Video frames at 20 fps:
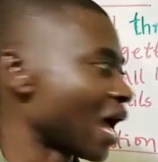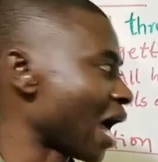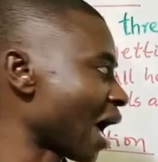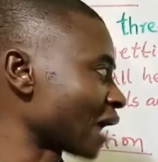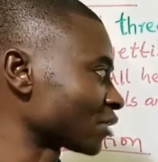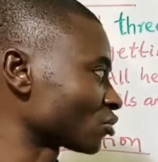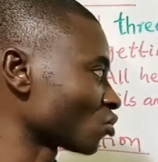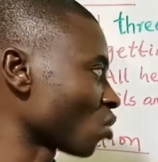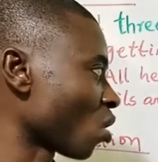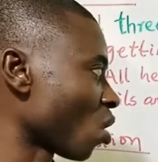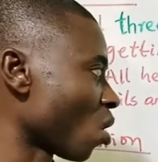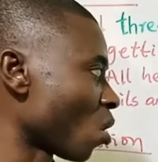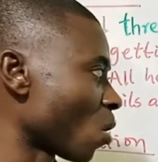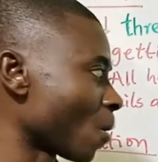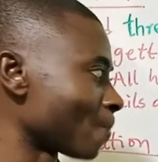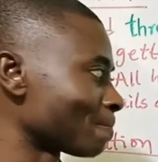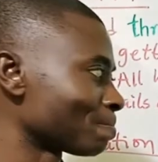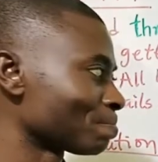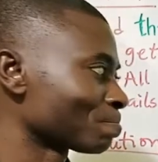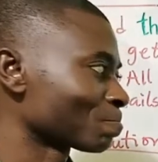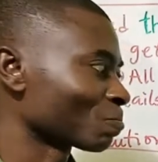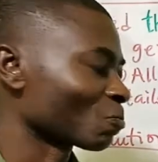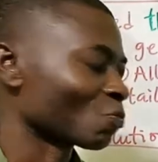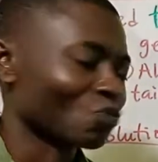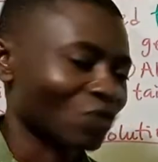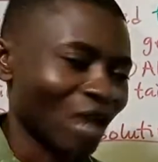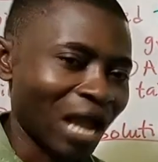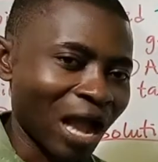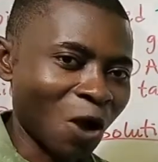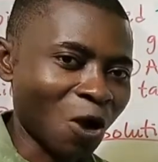at all.
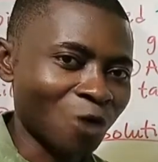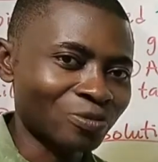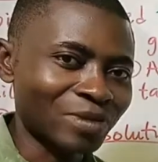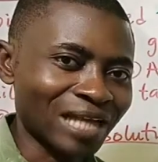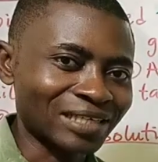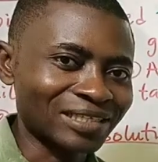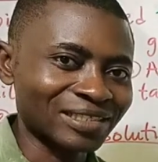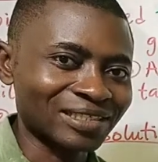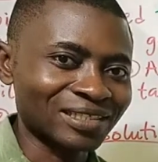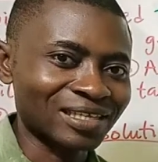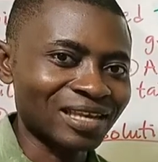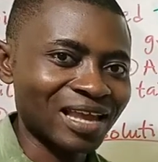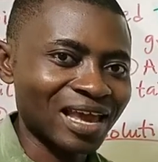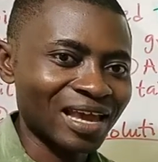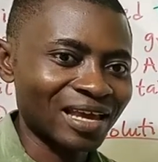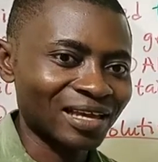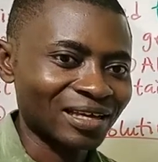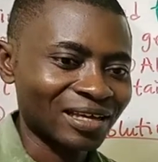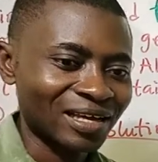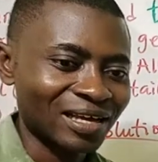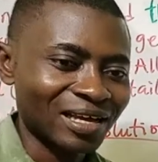I hope that is clear.